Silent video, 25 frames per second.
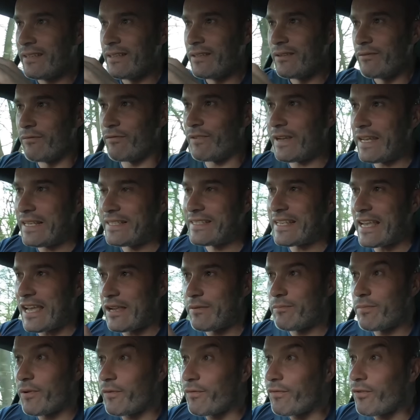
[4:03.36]

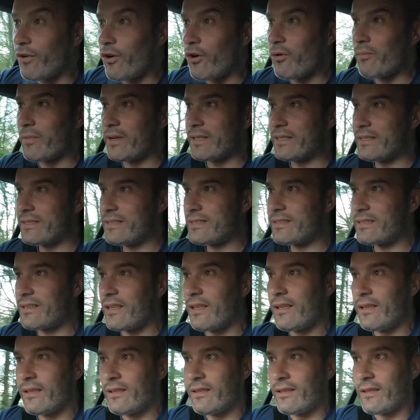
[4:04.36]
V10 Performance
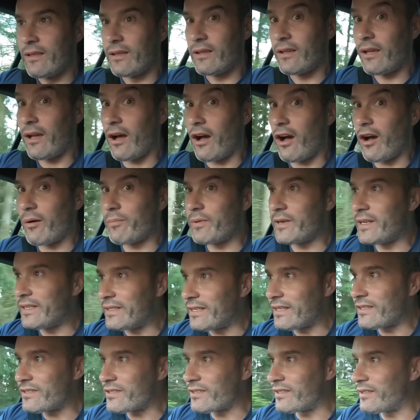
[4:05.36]
Carbon
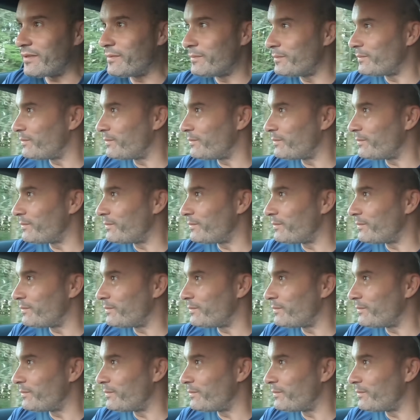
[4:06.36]
Edition.